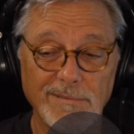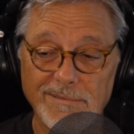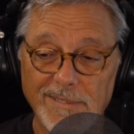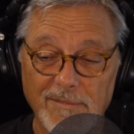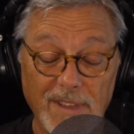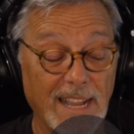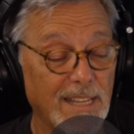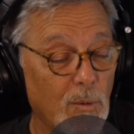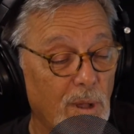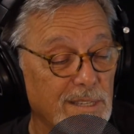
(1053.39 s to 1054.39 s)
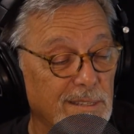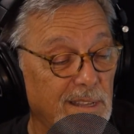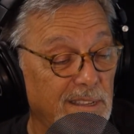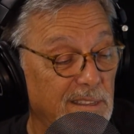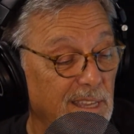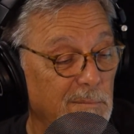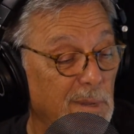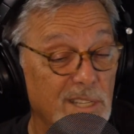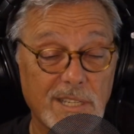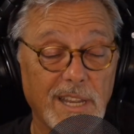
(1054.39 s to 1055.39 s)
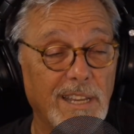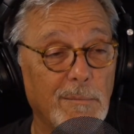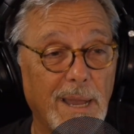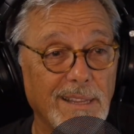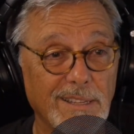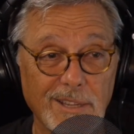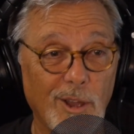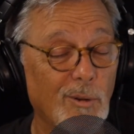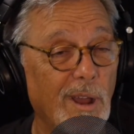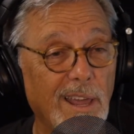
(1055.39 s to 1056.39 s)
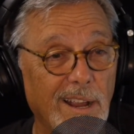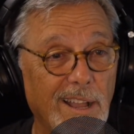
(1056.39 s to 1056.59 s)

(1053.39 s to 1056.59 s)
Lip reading: In fact, there wasn't anything much said about the songwriting